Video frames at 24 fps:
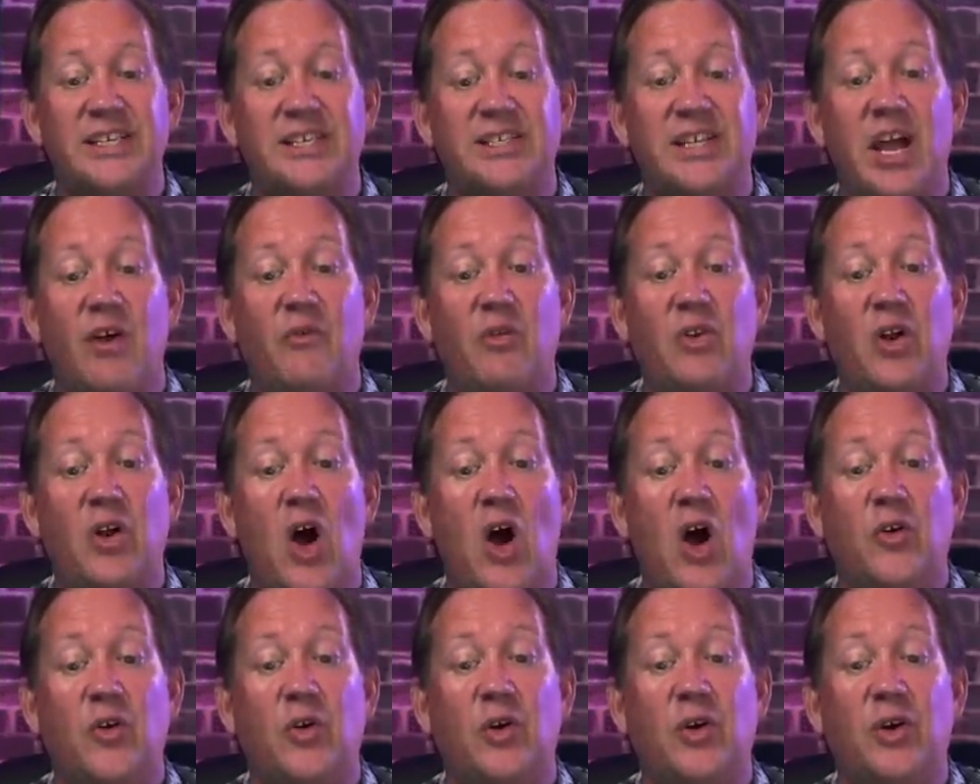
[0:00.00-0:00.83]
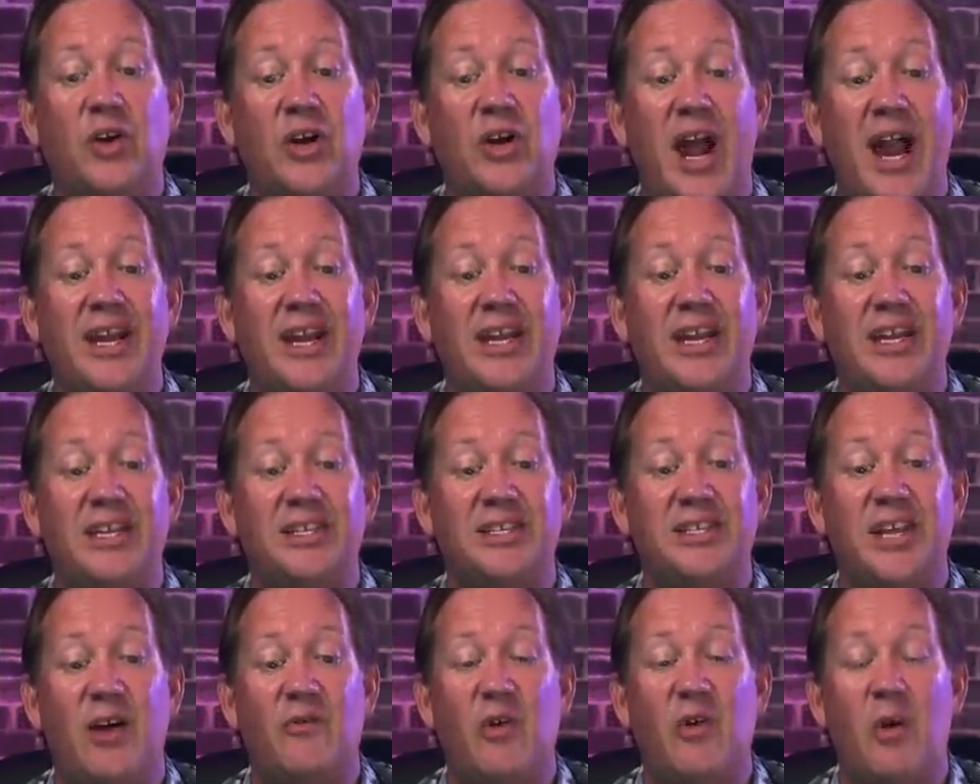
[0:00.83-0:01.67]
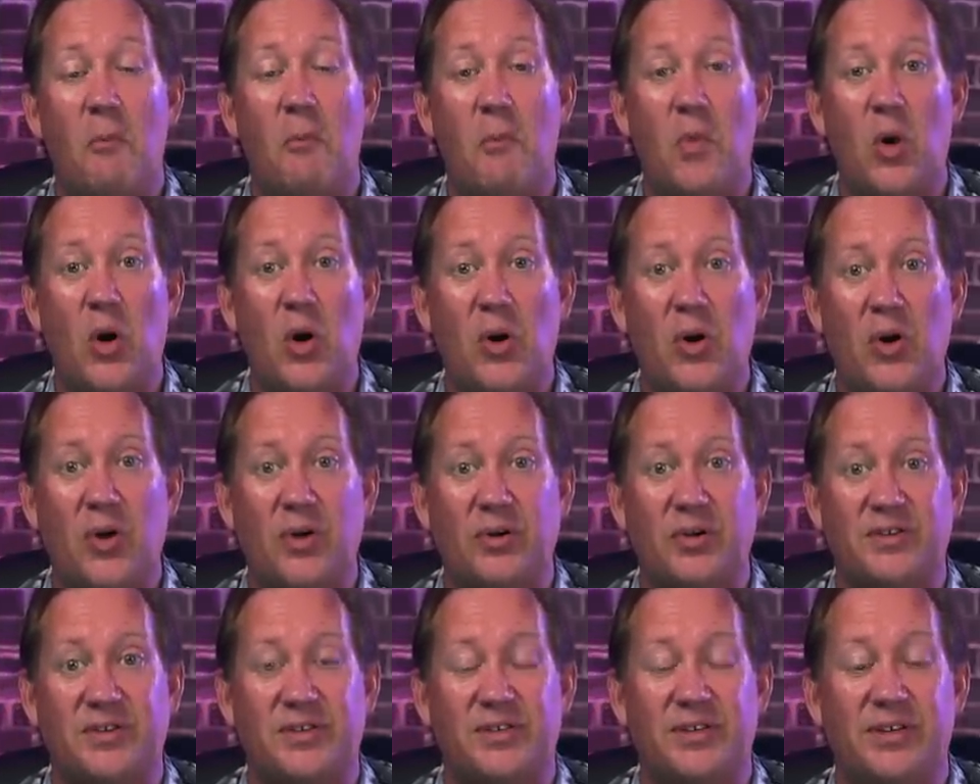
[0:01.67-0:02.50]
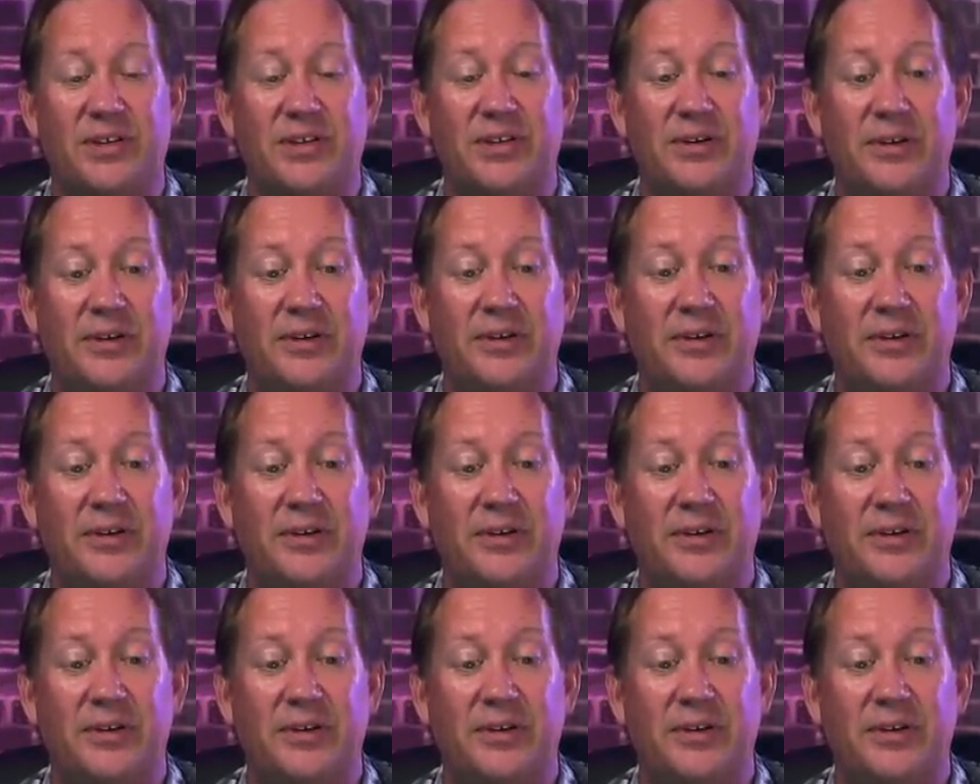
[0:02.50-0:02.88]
797 murders.